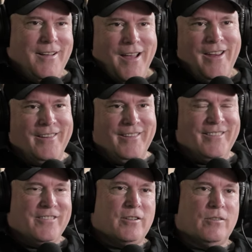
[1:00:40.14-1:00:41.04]
I didn't need
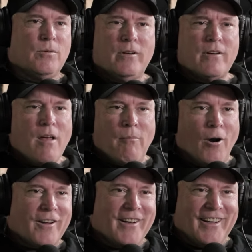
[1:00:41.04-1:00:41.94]
to. She goes, well, you're not
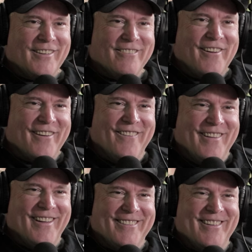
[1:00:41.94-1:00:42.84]
marketing it very
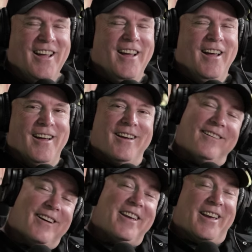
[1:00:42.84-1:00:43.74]
well.
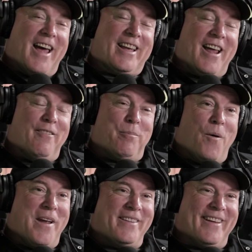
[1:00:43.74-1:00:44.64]
Well, you got kind of a
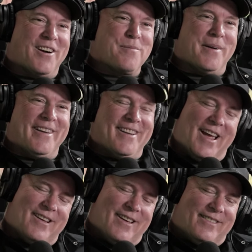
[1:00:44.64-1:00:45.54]
point there, but
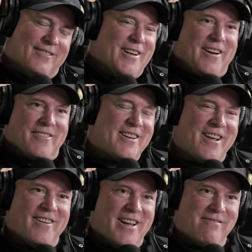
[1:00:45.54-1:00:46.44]
I said, whatever, you
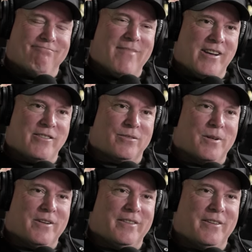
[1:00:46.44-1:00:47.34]
know, I just
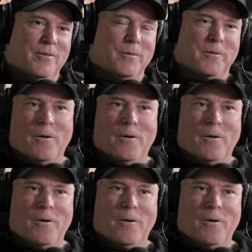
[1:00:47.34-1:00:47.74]
wanted to see what was